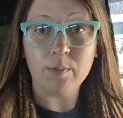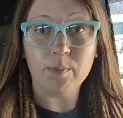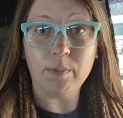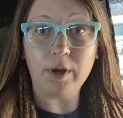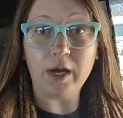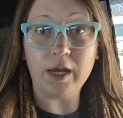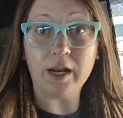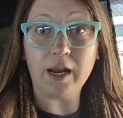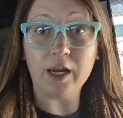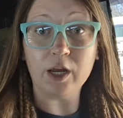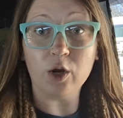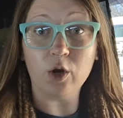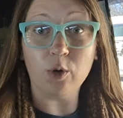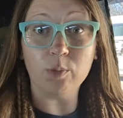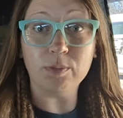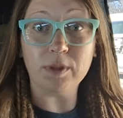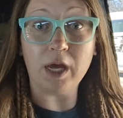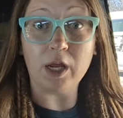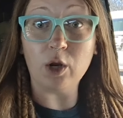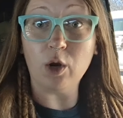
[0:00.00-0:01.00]
But I
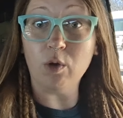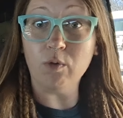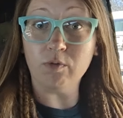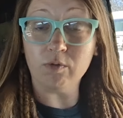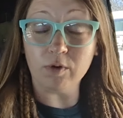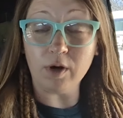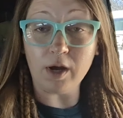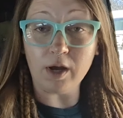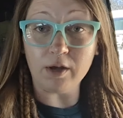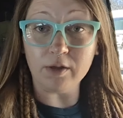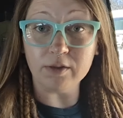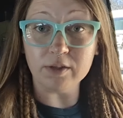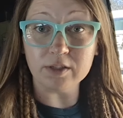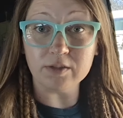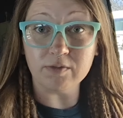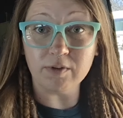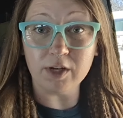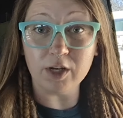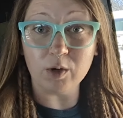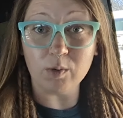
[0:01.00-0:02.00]
hope that overall
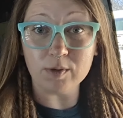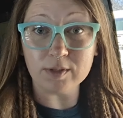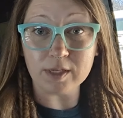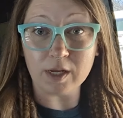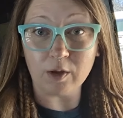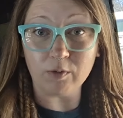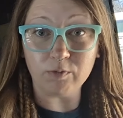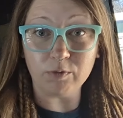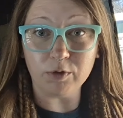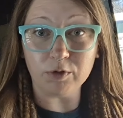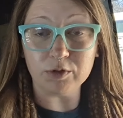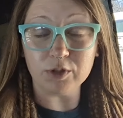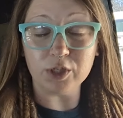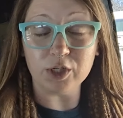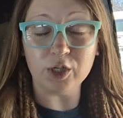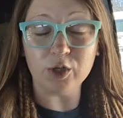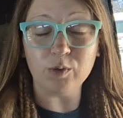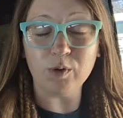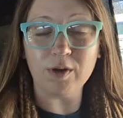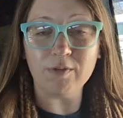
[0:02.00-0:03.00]
this video was helpful to you.